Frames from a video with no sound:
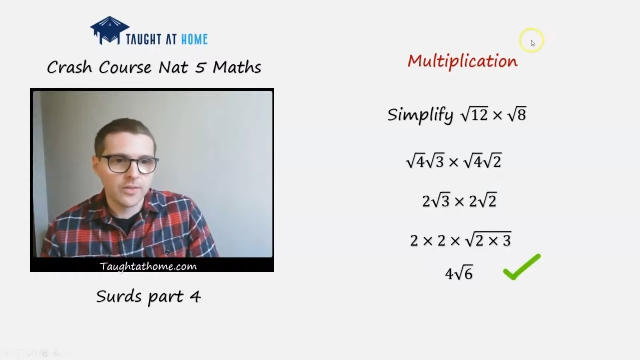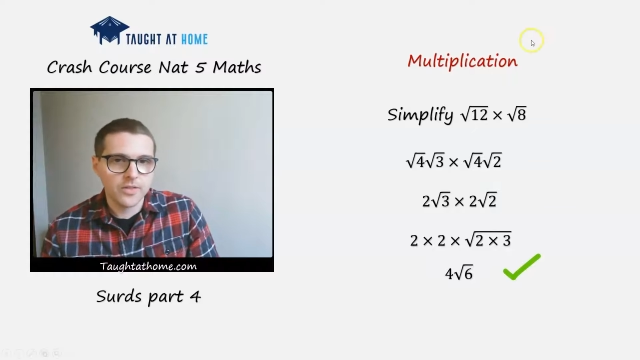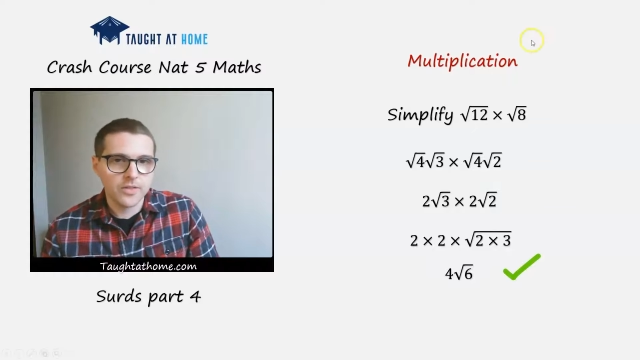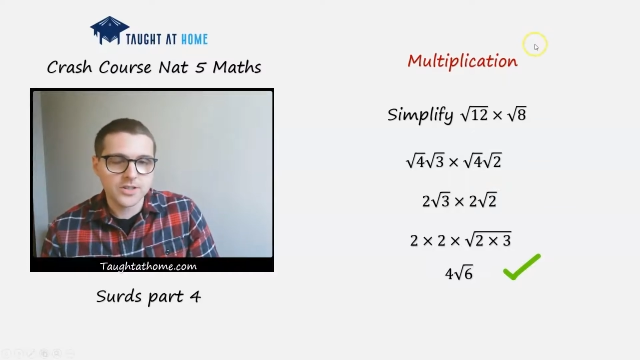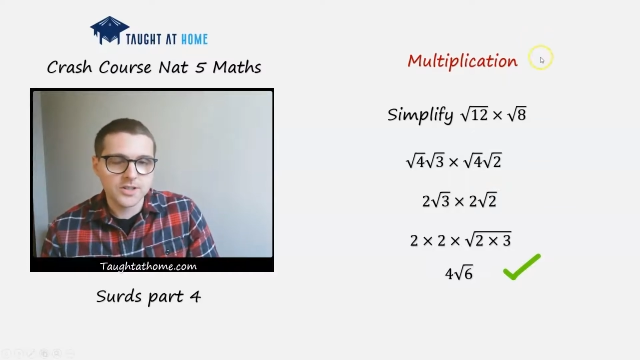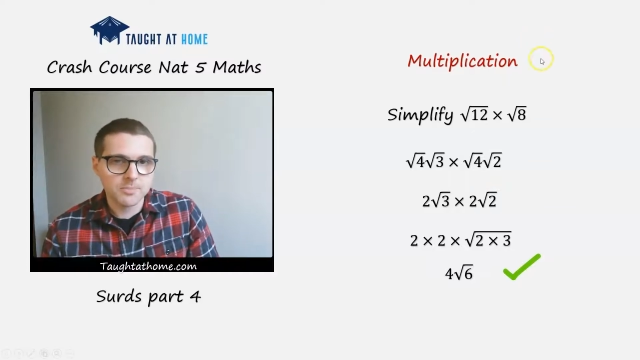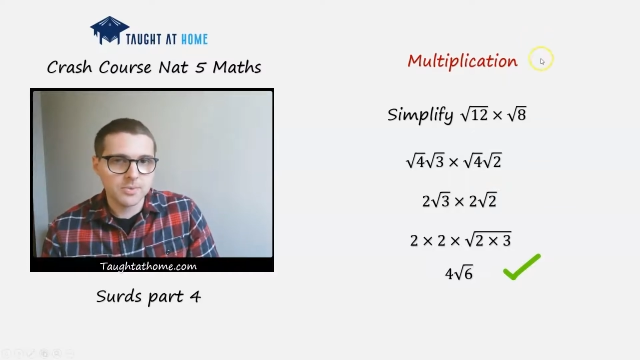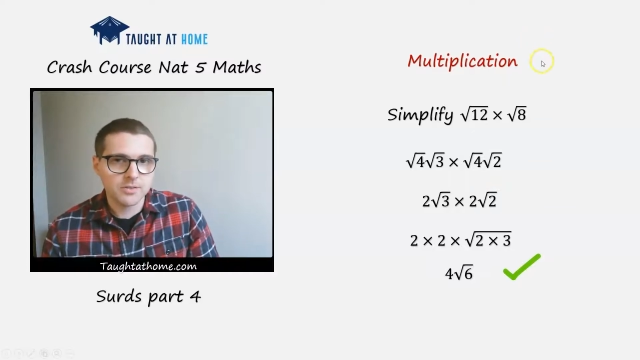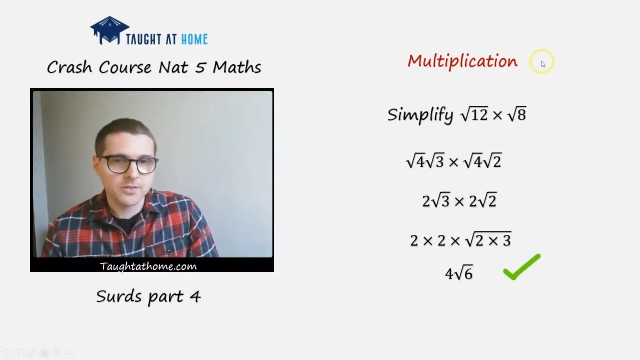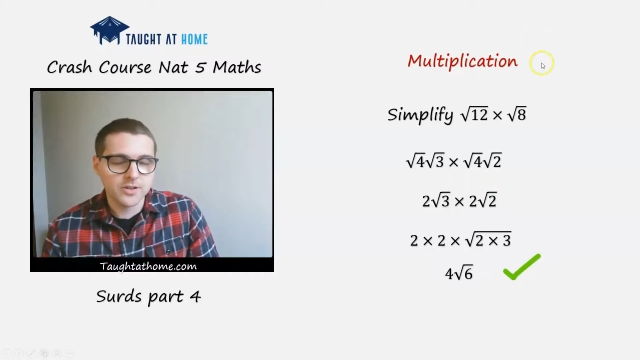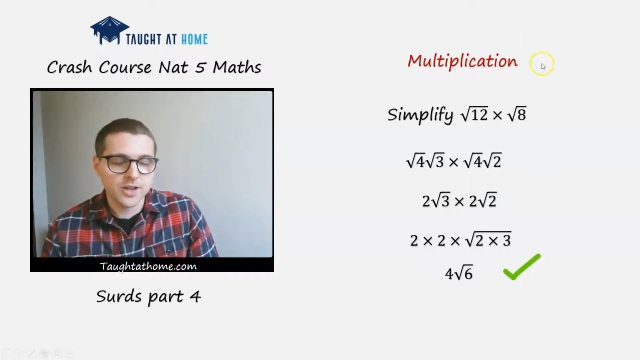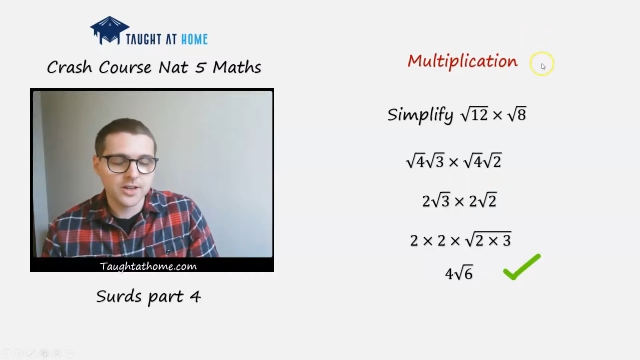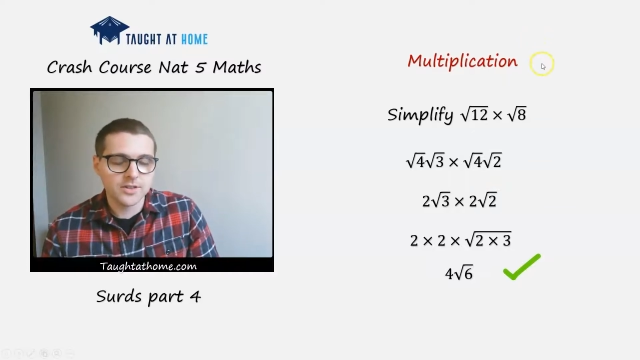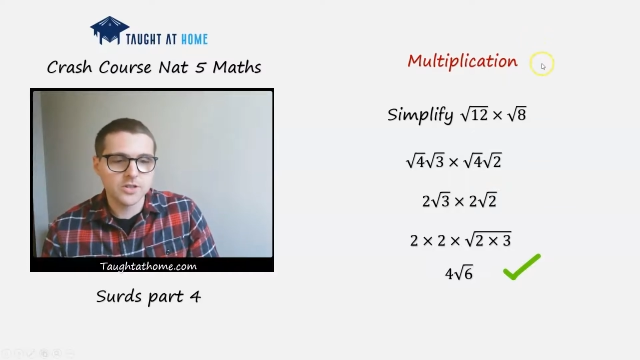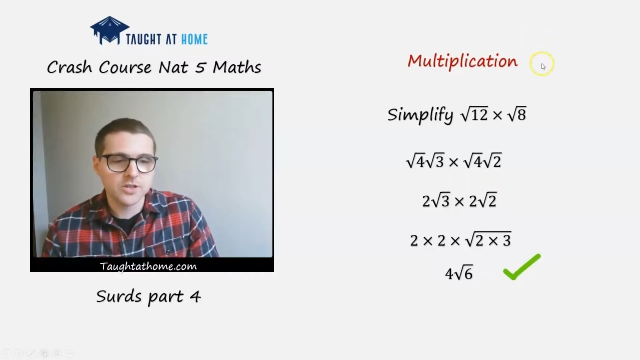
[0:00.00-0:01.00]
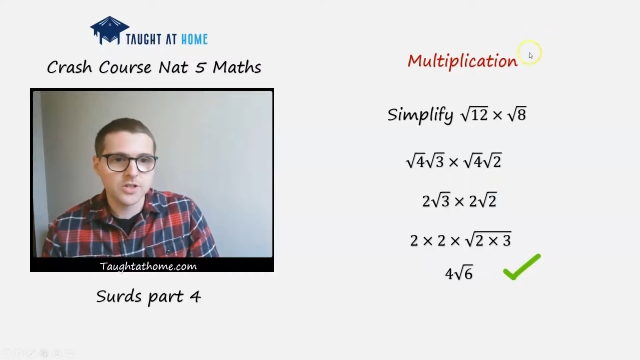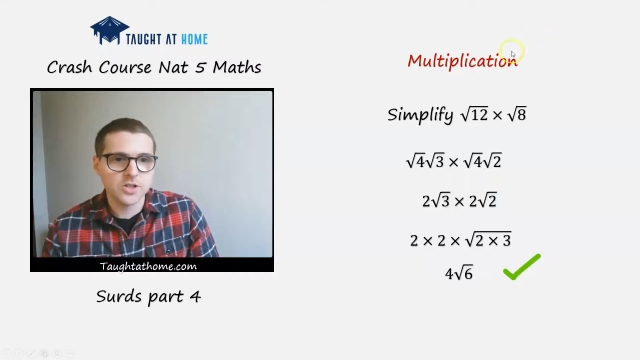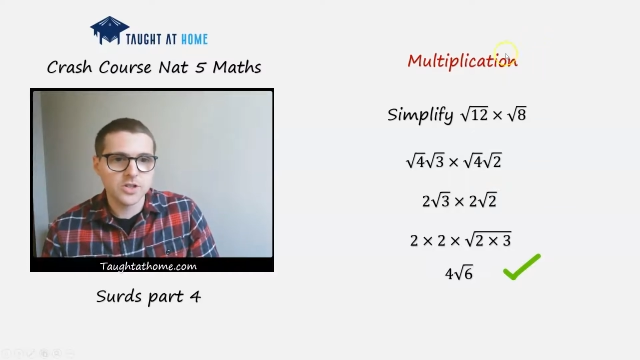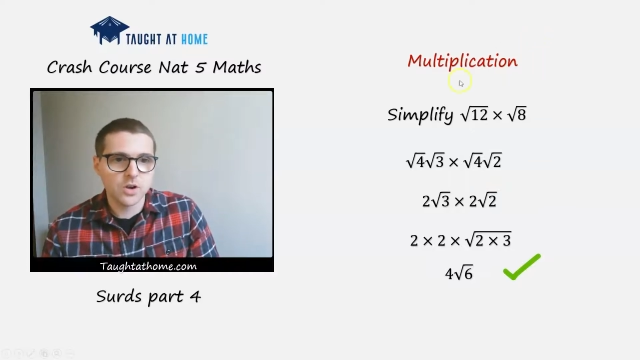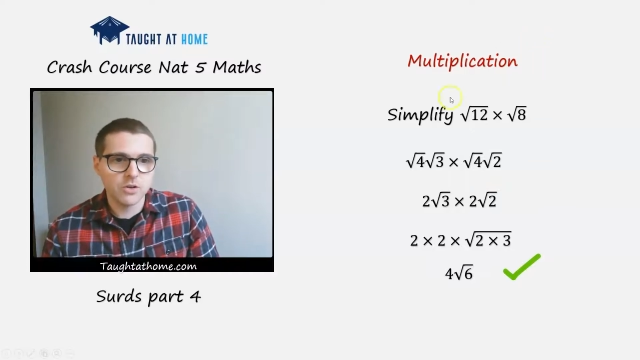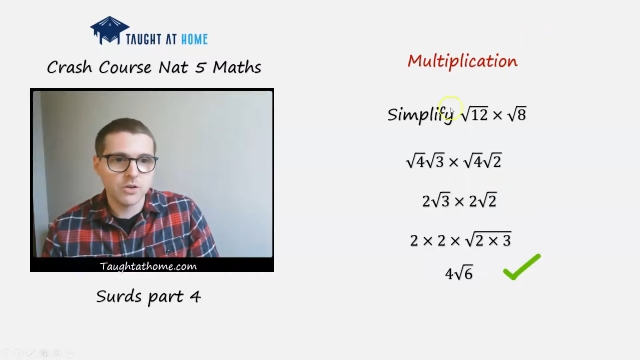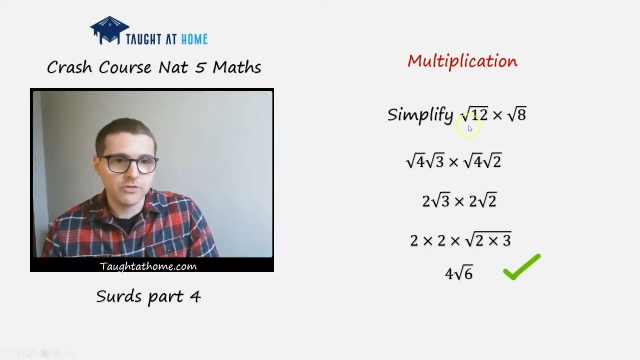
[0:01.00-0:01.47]
the simplified version
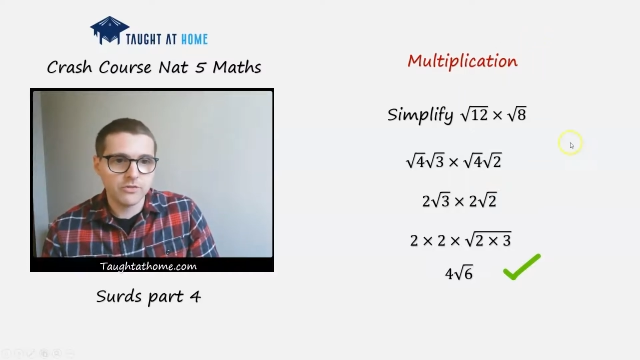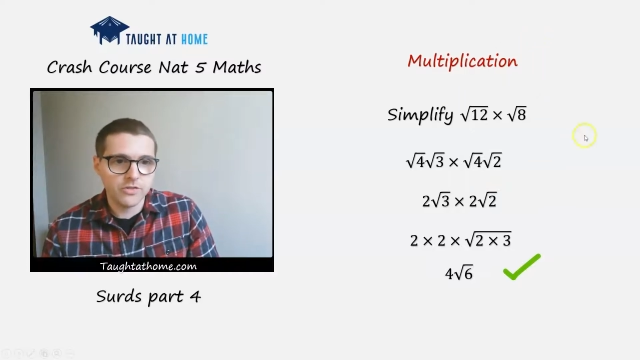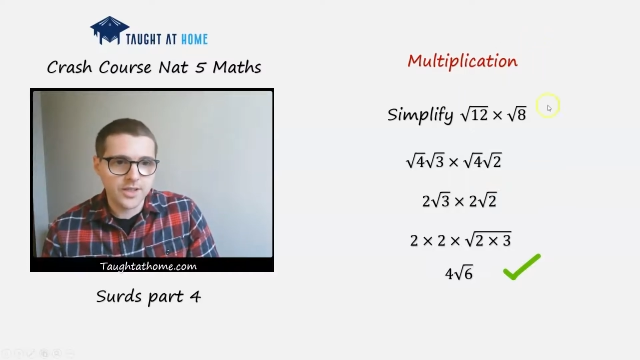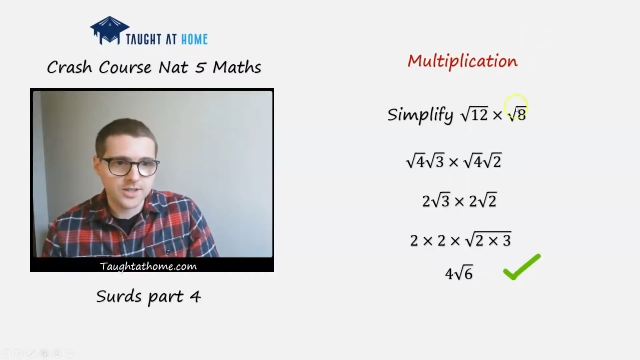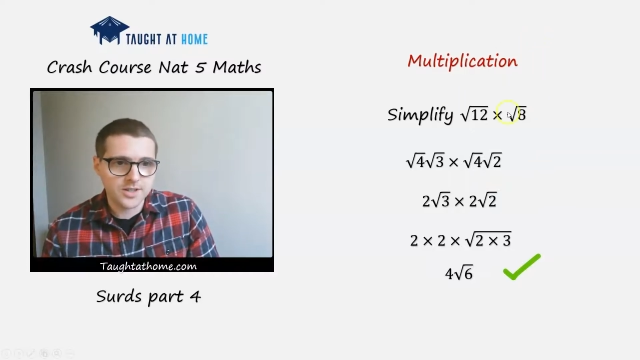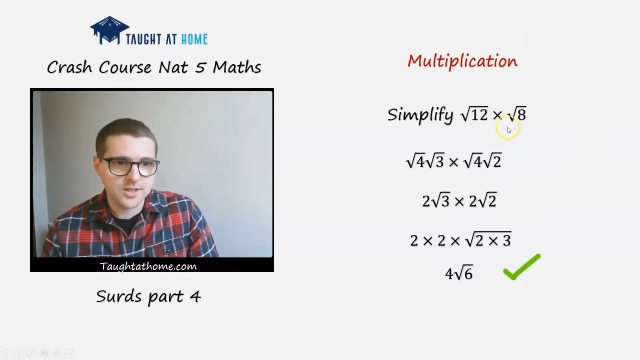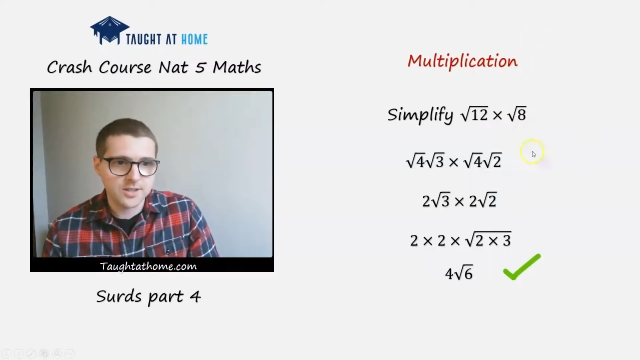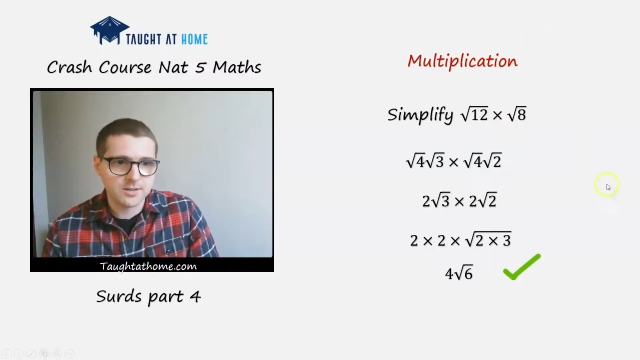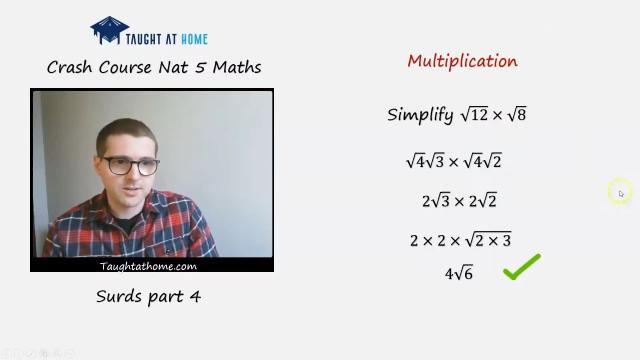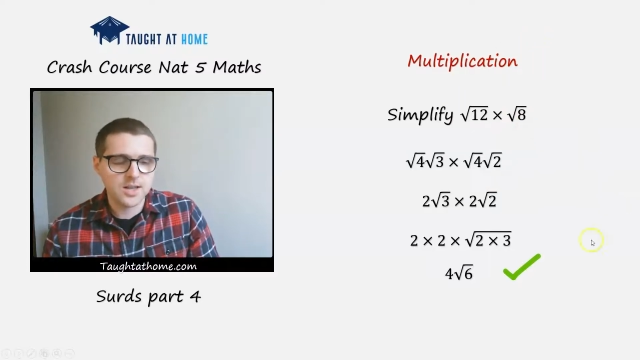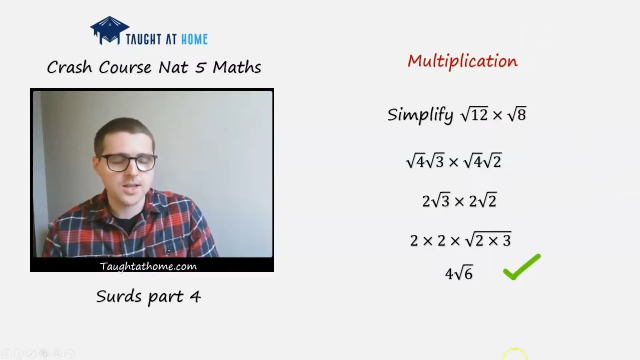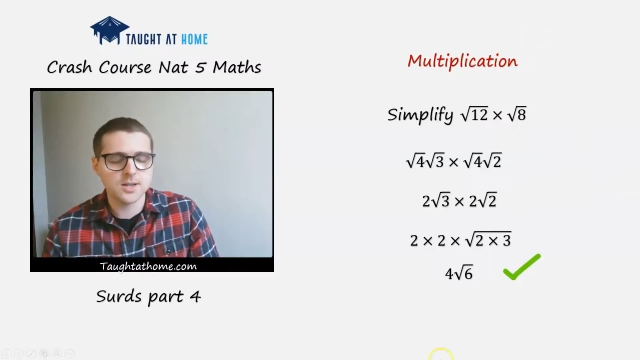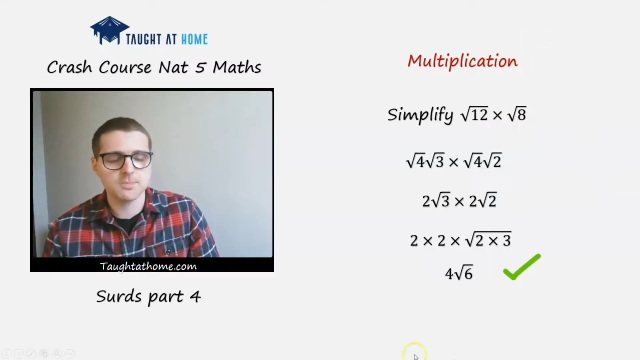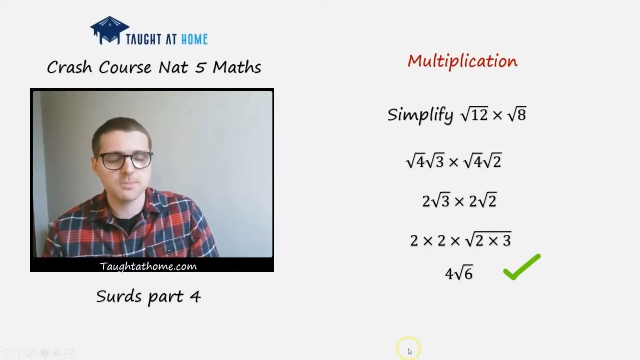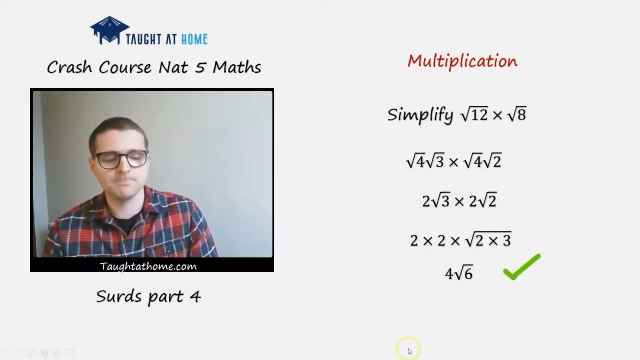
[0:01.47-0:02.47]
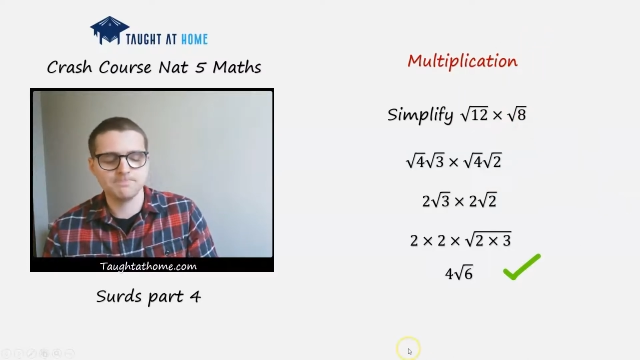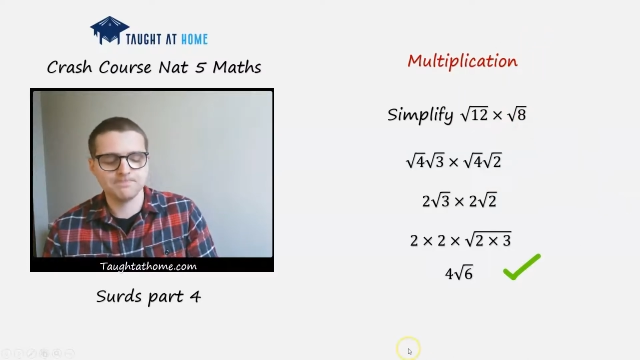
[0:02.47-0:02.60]
of this here.